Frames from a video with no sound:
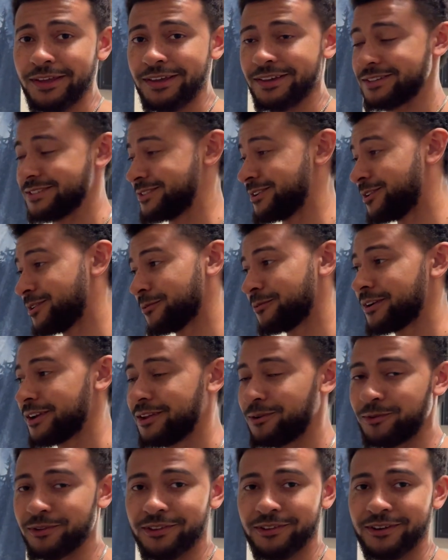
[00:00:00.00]
is
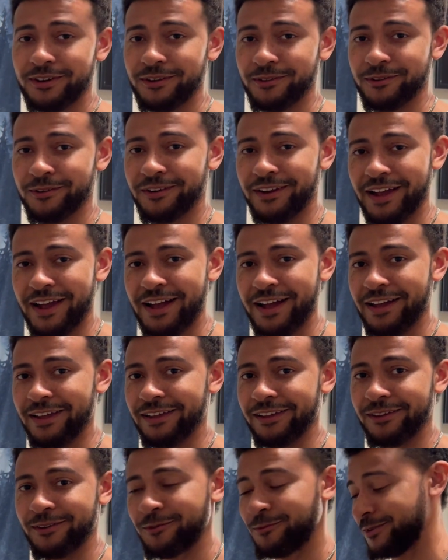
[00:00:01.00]
already with another
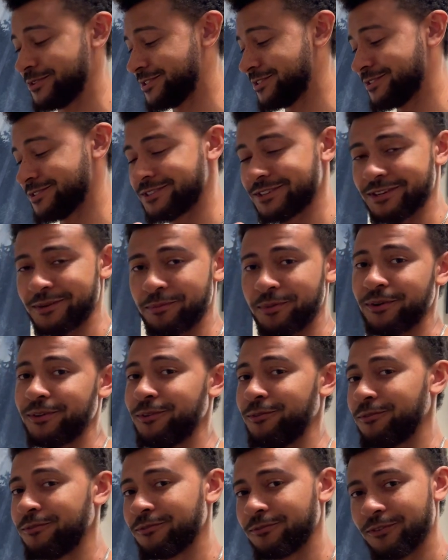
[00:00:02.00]
guy, which is just going to put
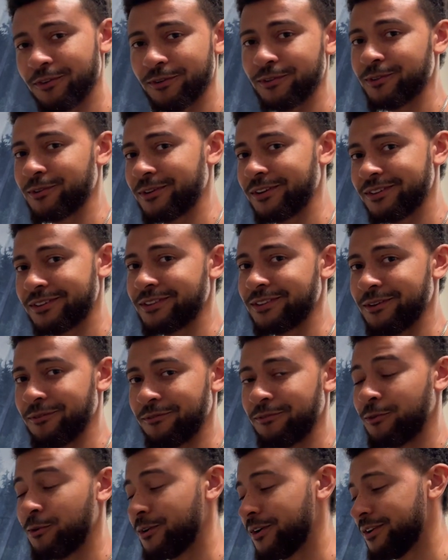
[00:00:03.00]
you further into the
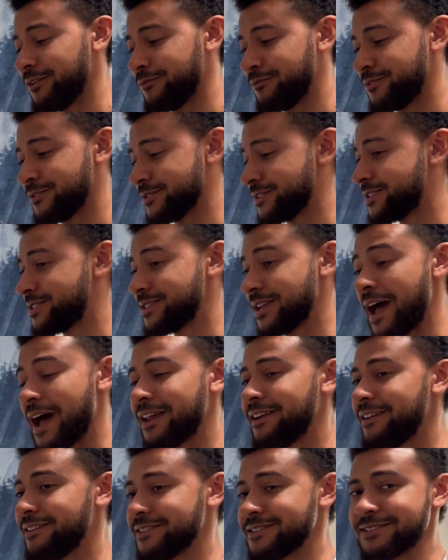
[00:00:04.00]
void of just
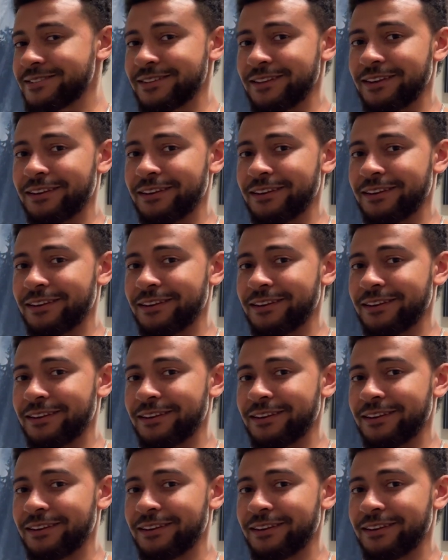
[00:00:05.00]
sadness